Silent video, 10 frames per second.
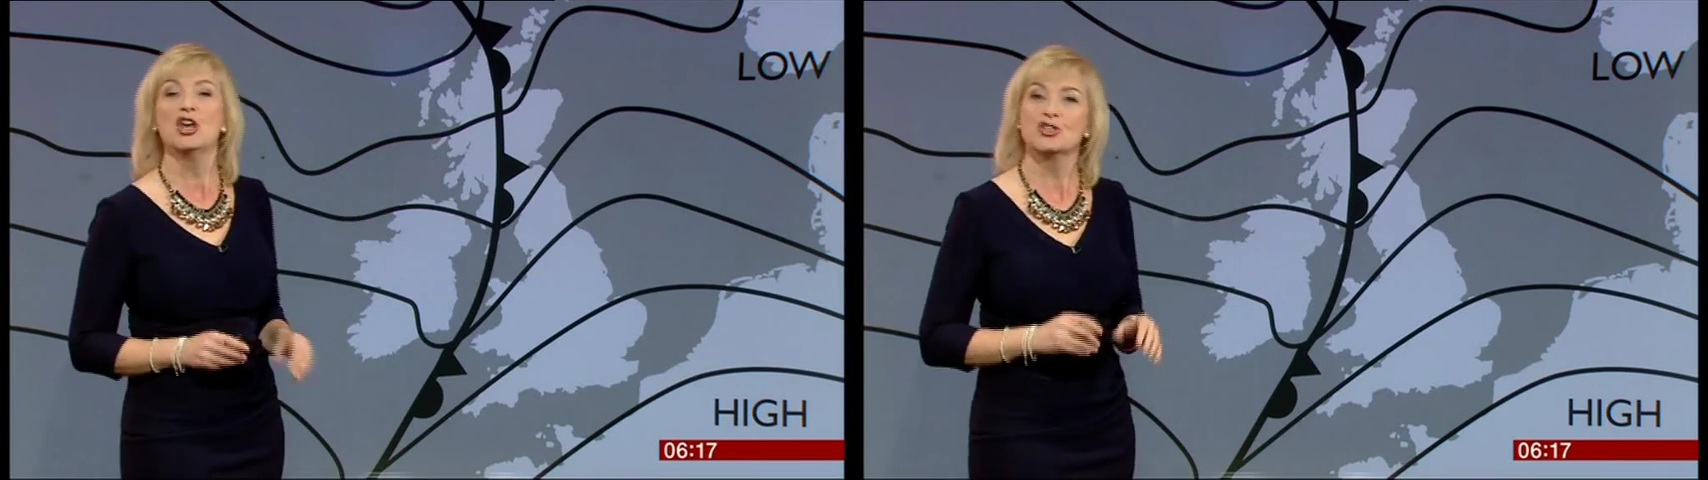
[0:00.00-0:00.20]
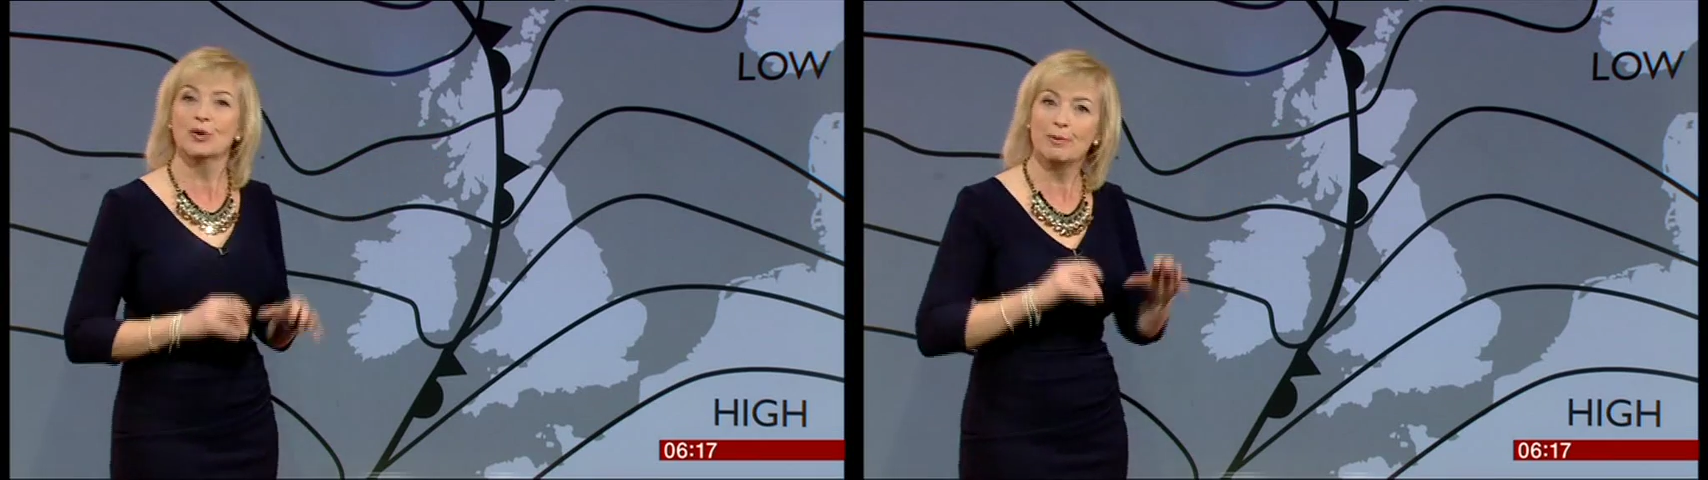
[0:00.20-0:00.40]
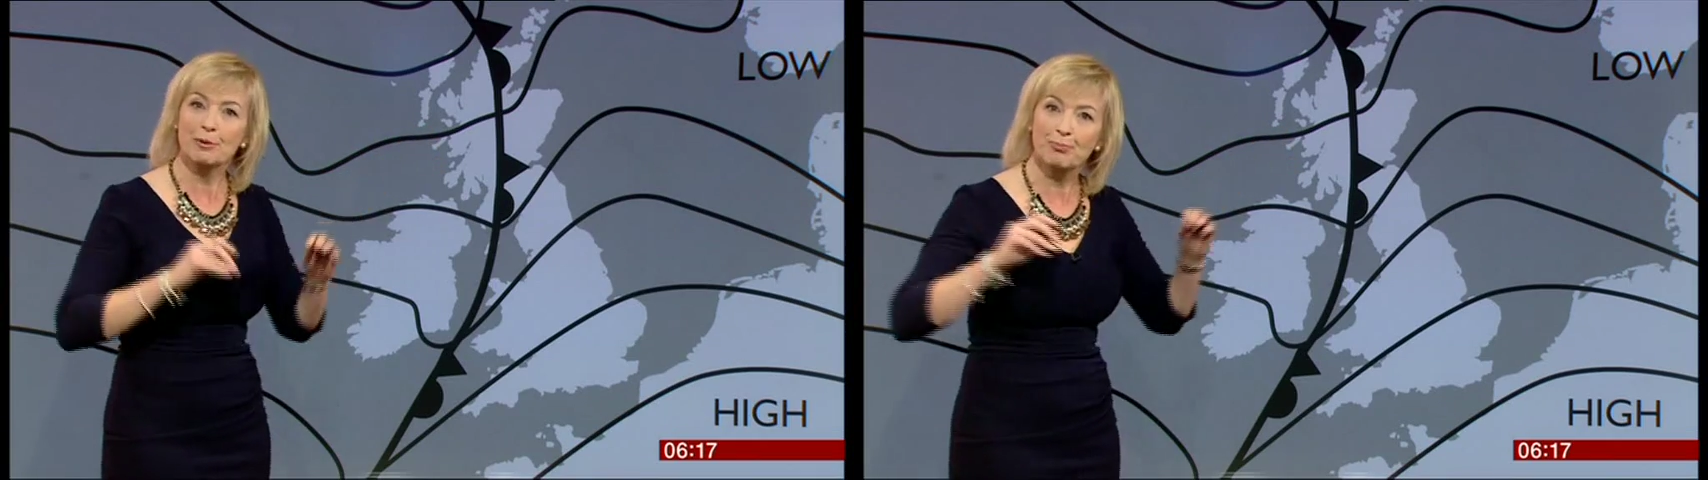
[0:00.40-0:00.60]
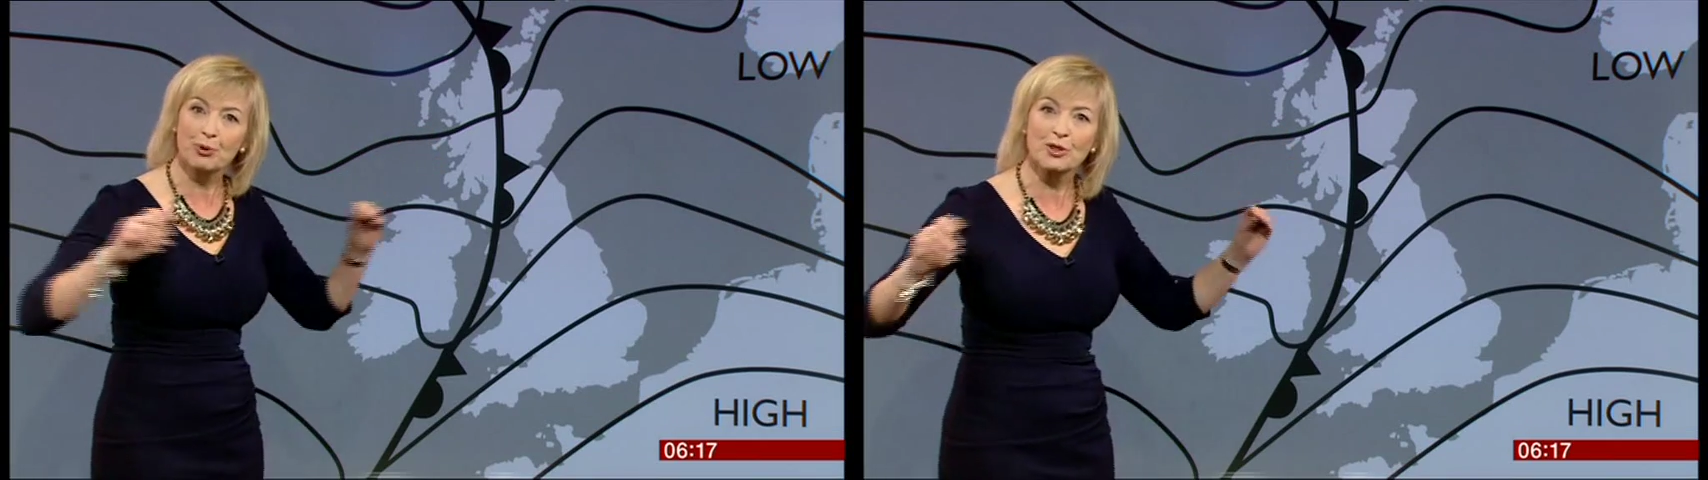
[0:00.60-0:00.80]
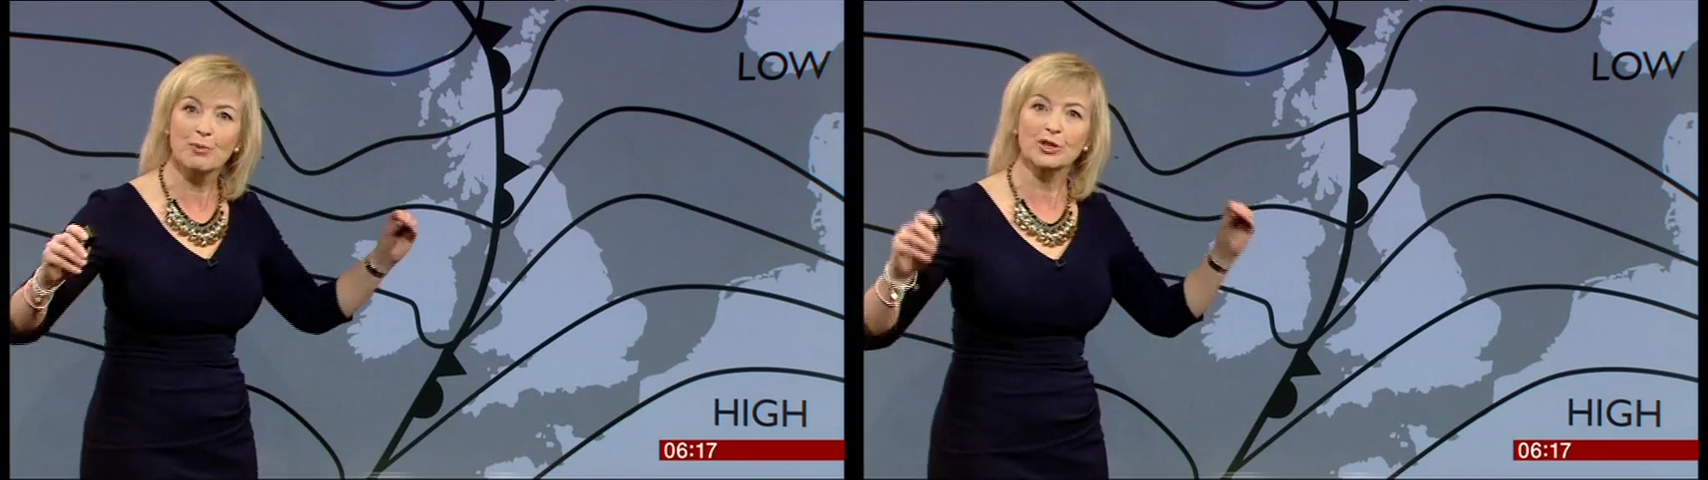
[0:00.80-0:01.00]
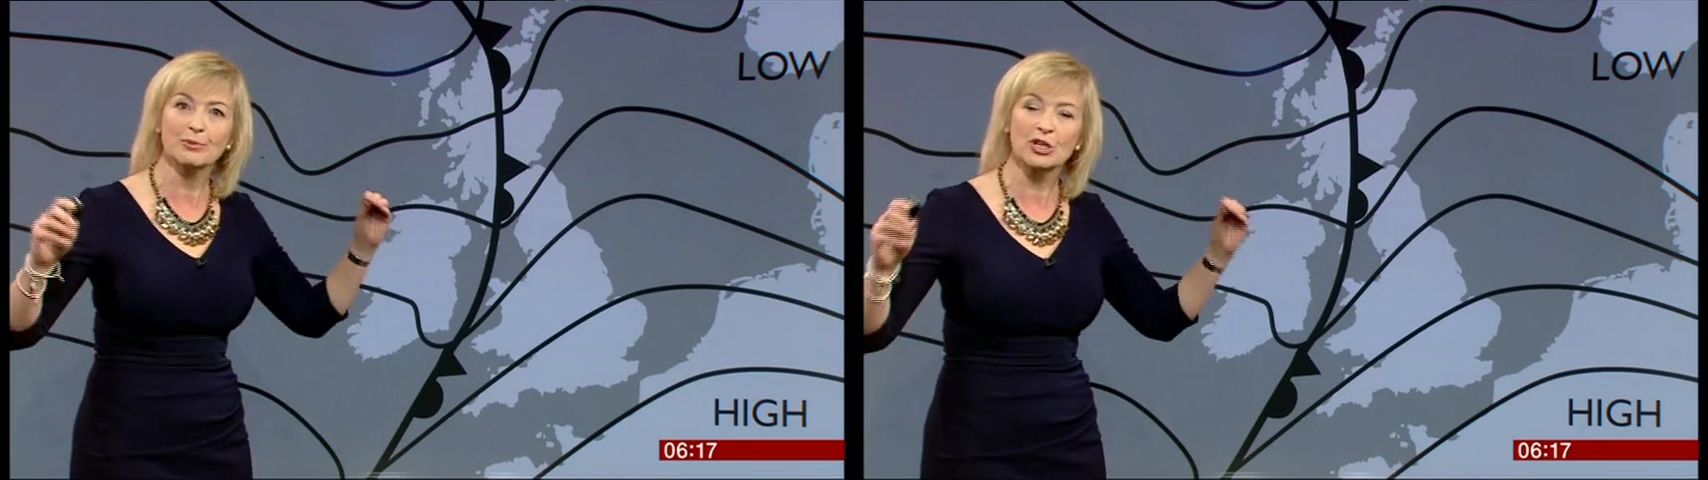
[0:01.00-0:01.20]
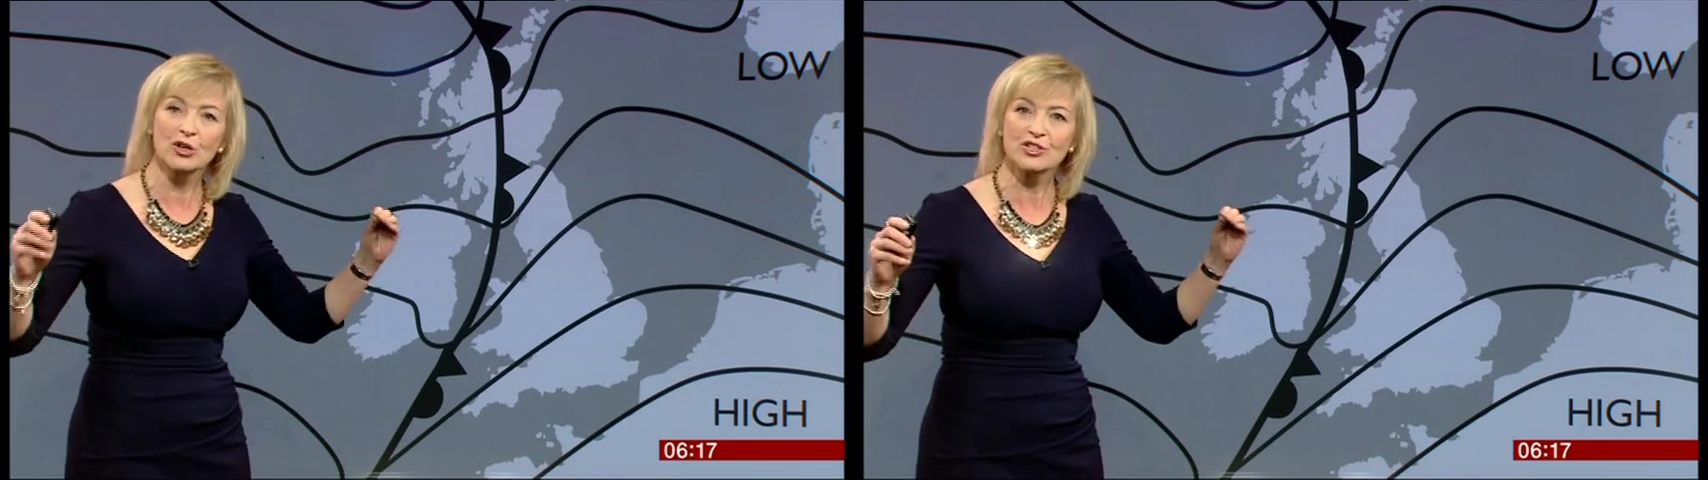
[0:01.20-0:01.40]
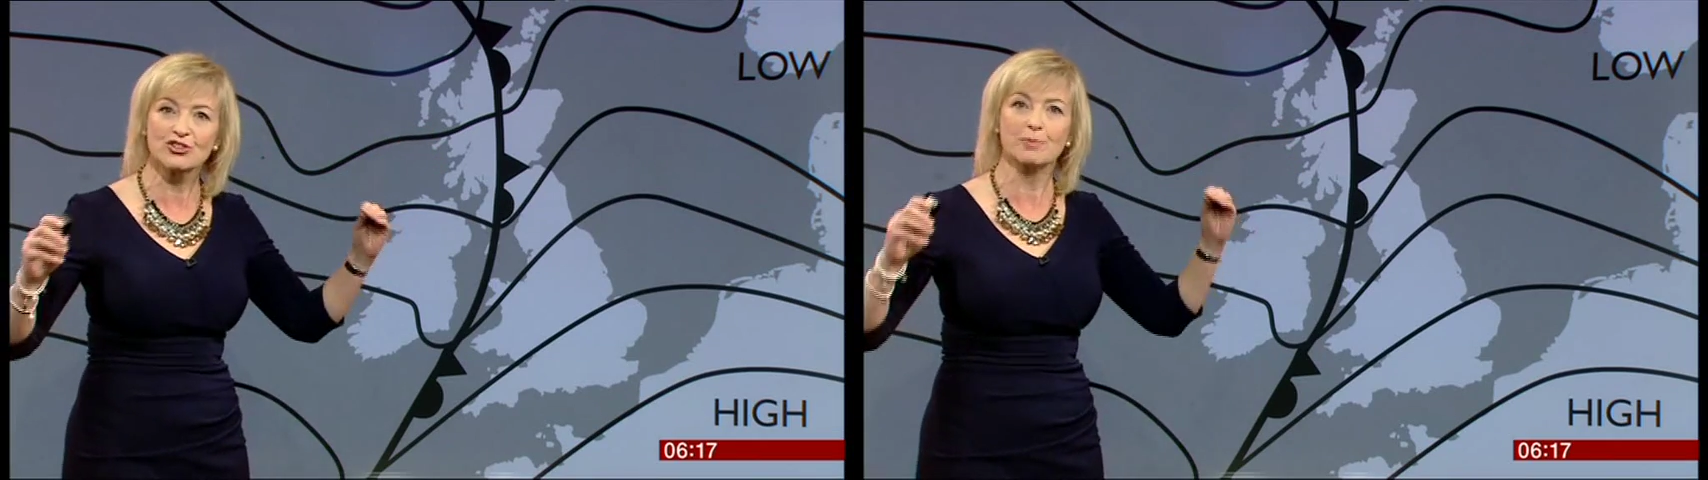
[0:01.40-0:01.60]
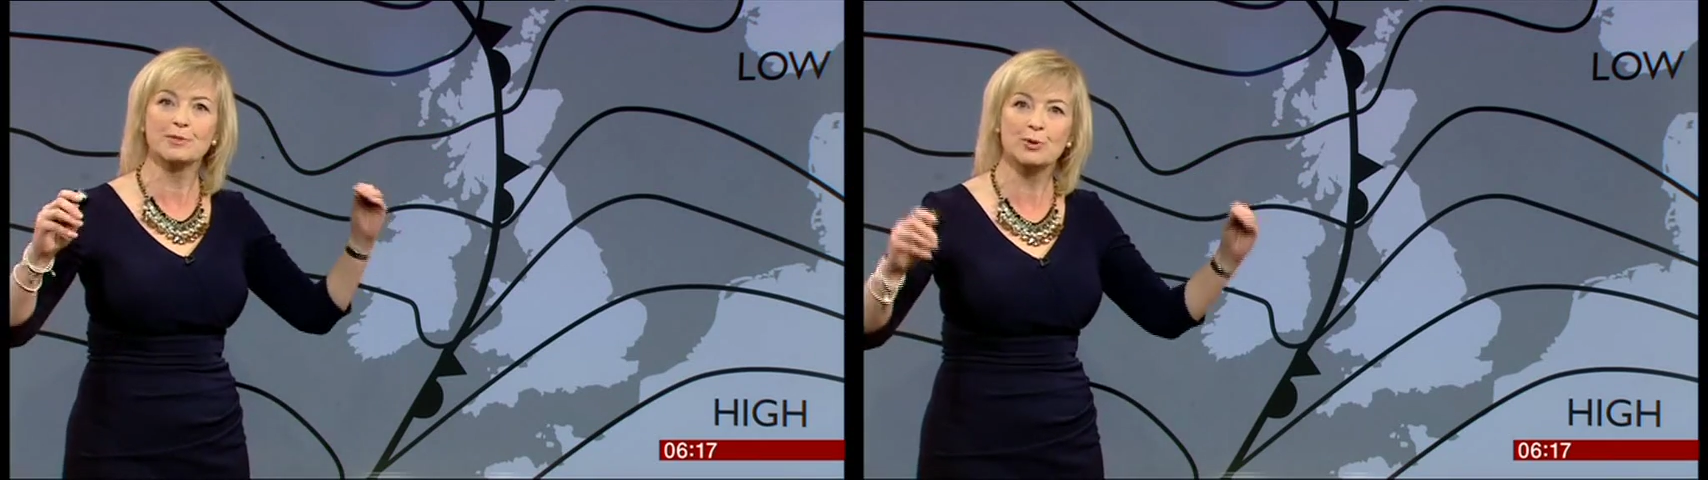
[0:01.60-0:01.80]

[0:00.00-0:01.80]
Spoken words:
So he would put them on, they were in long strips,